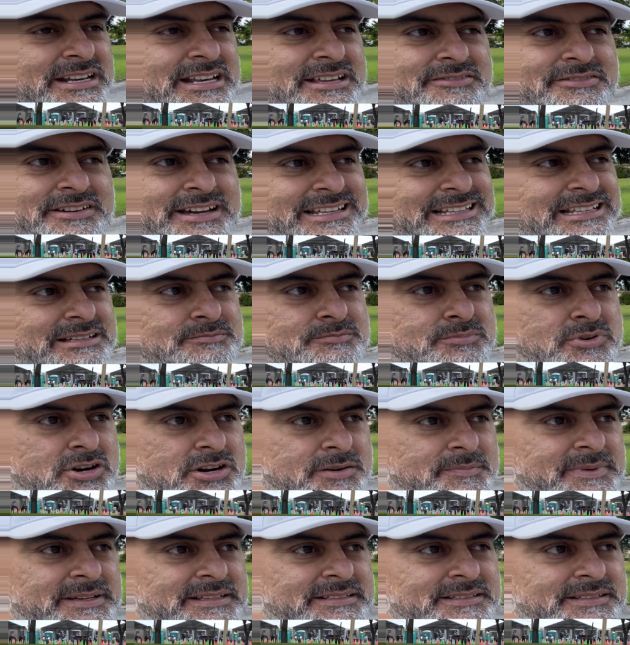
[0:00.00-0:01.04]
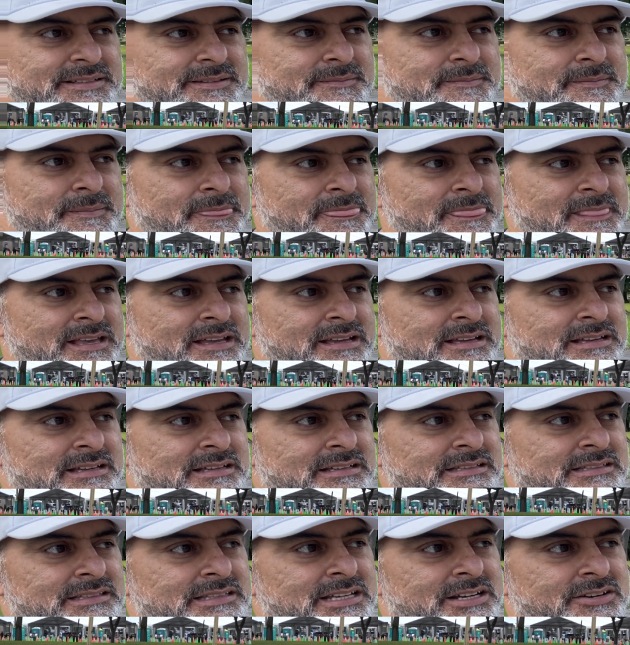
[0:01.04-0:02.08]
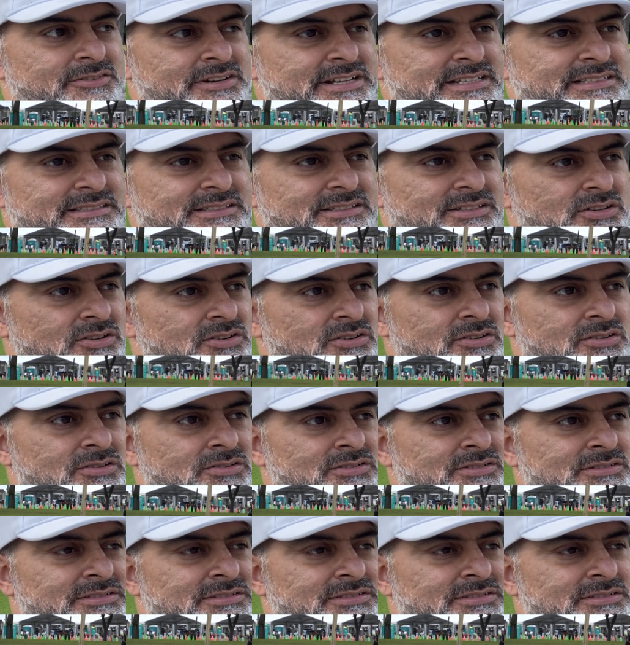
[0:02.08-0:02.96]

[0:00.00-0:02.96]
find a purpose. There is no